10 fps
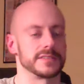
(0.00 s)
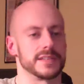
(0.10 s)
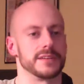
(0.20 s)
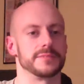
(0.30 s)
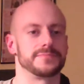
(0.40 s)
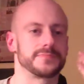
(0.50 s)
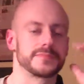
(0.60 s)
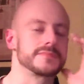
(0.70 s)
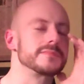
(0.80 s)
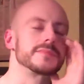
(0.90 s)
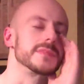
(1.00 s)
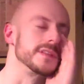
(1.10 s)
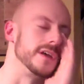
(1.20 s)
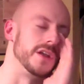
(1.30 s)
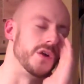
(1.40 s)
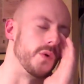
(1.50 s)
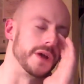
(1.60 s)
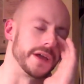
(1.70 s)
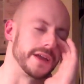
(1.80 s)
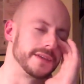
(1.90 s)
So
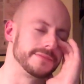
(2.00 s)
annoying.